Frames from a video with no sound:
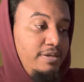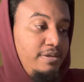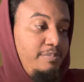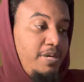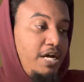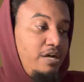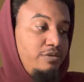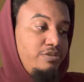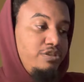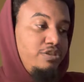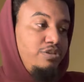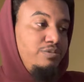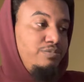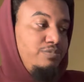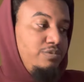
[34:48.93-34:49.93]
Pile
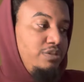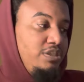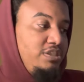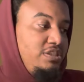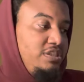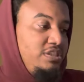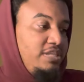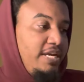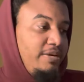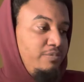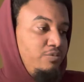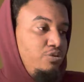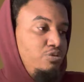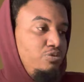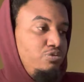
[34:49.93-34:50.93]
two. This is like
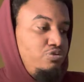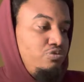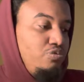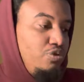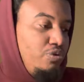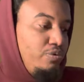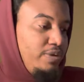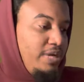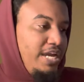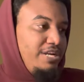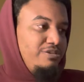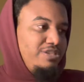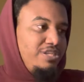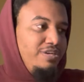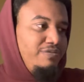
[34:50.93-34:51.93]
real strong
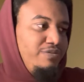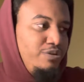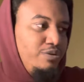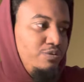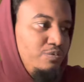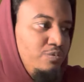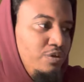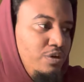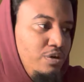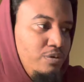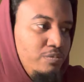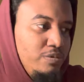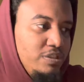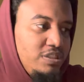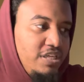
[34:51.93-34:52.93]
energy of you
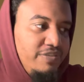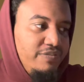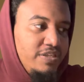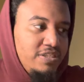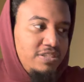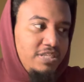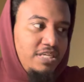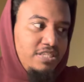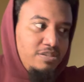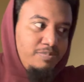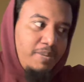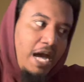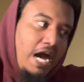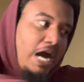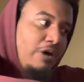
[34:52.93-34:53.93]
receiving such
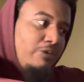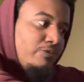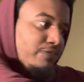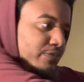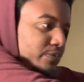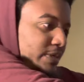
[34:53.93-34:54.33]
powerful